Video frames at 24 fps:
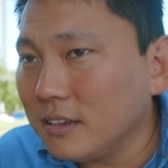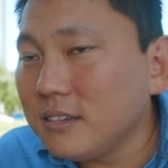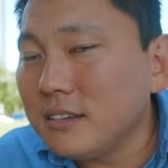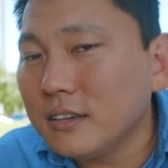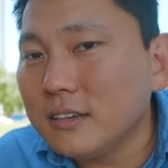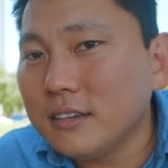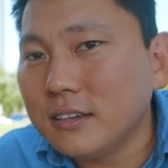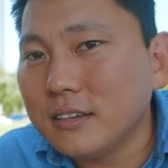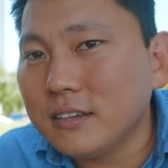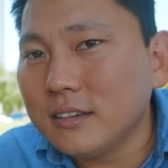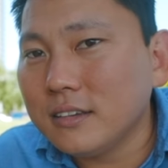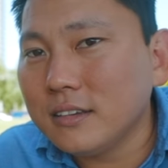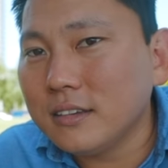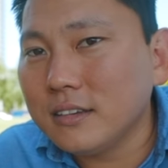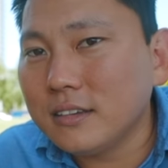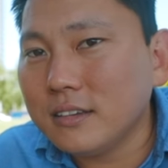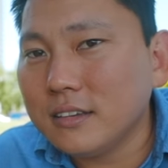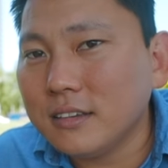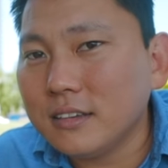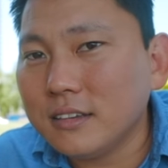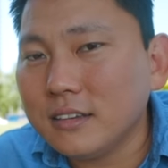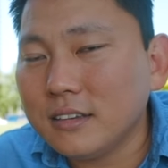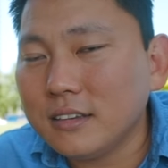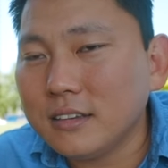
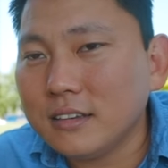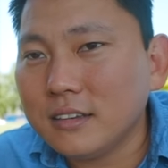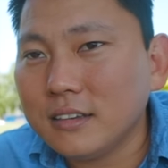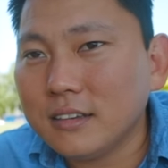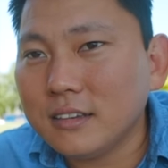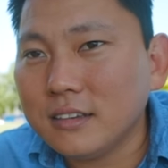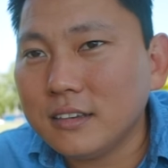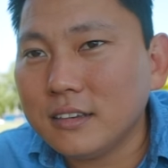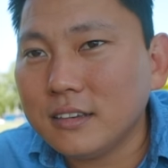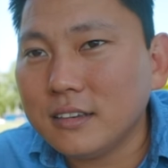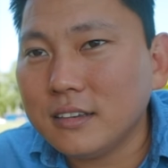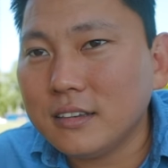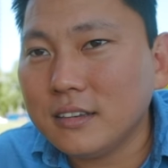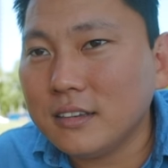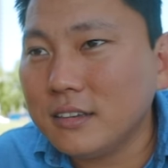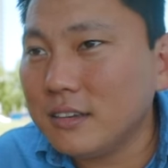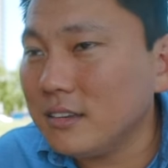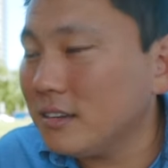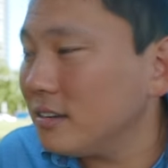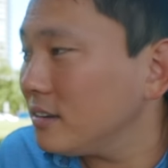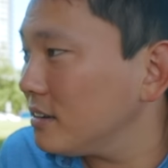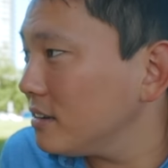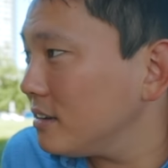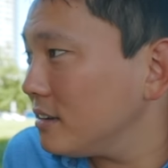
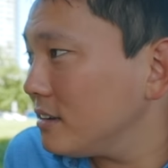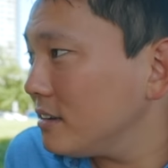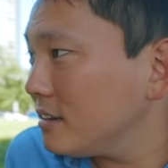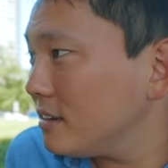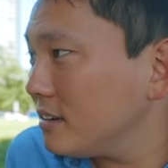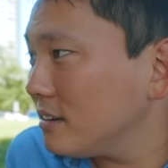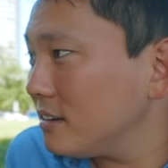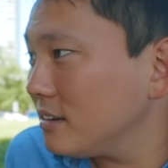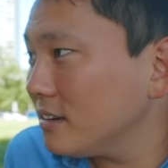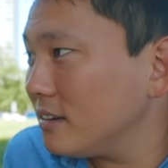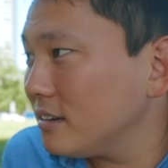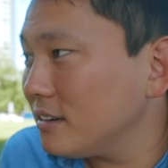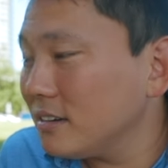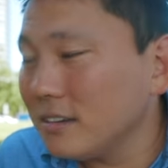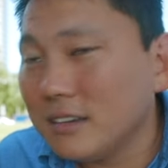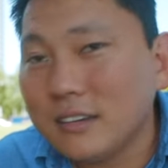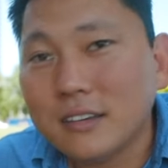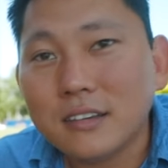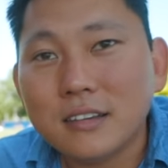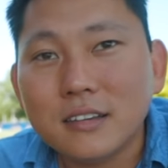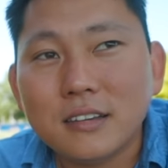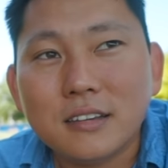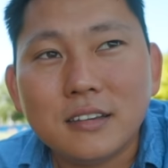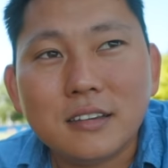
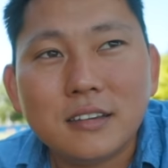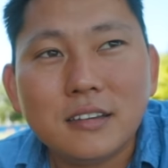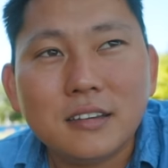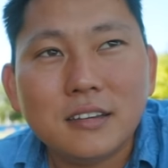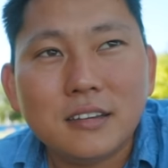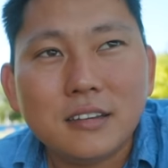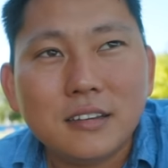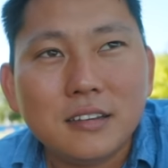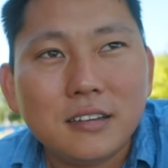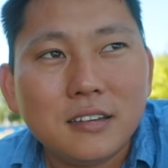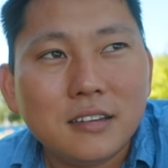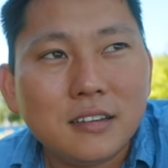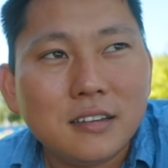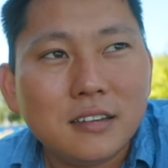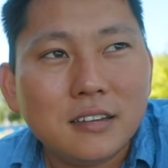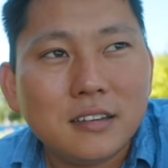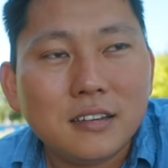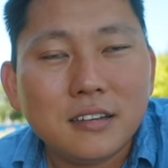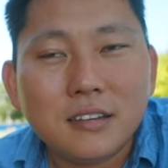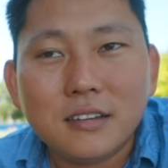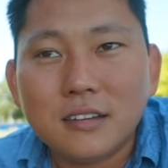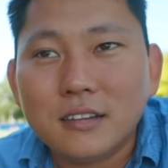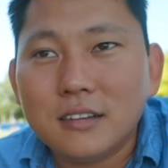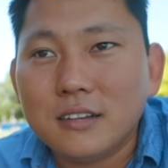
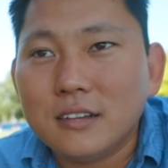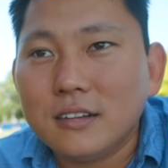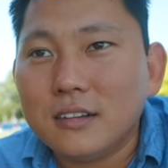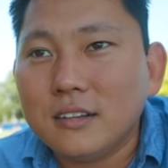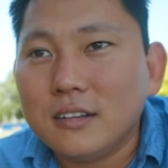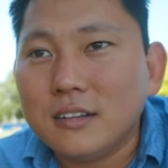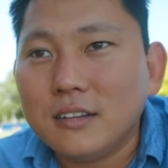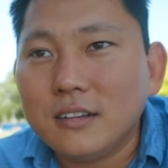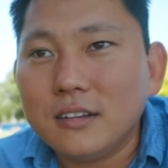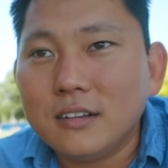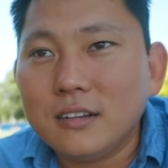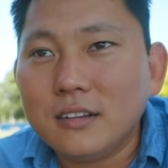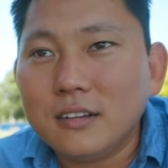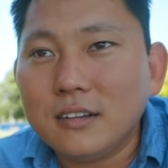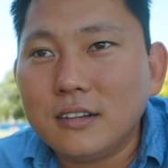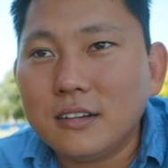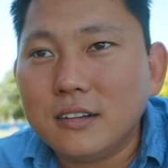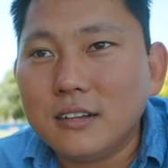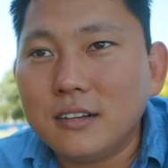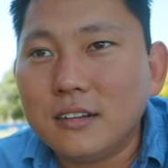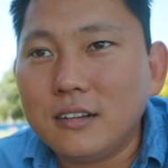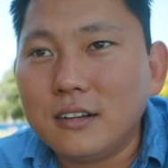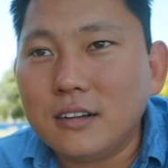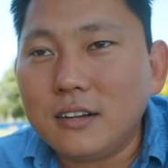
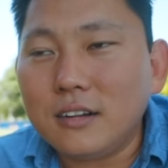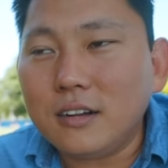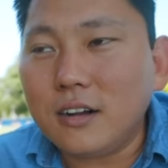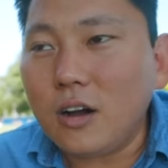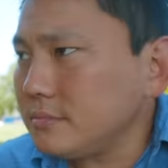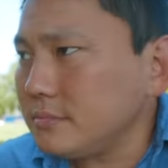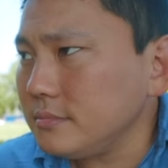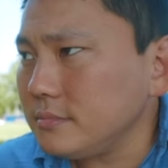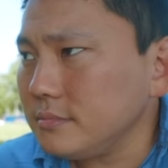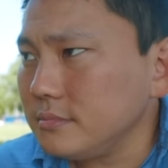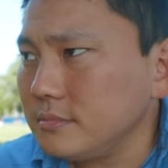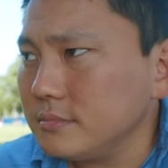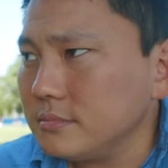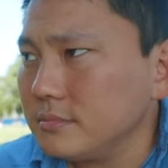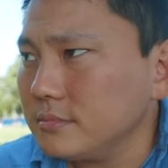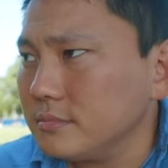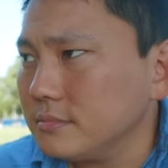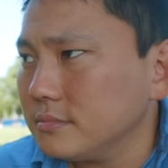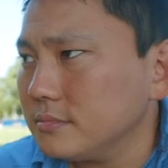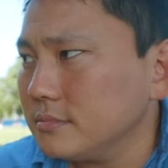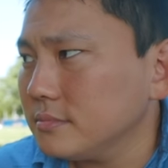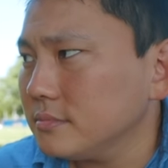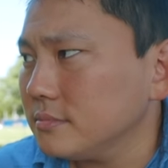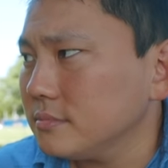
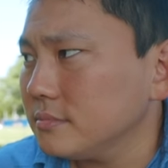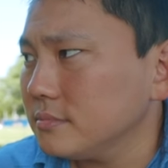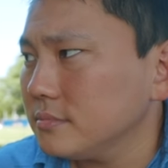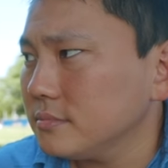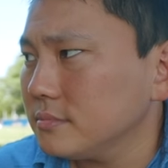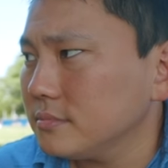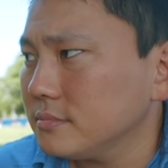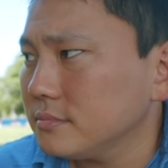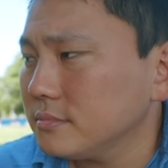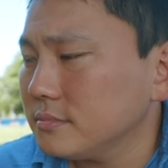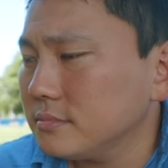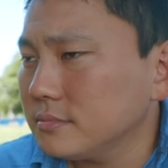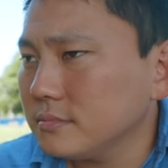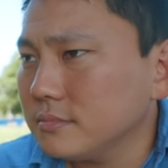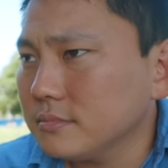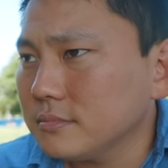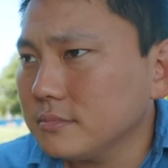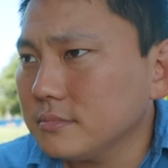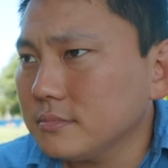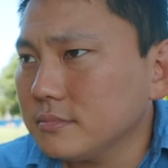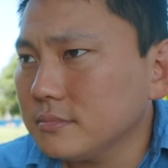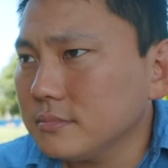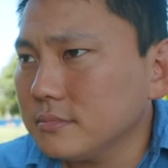(silent)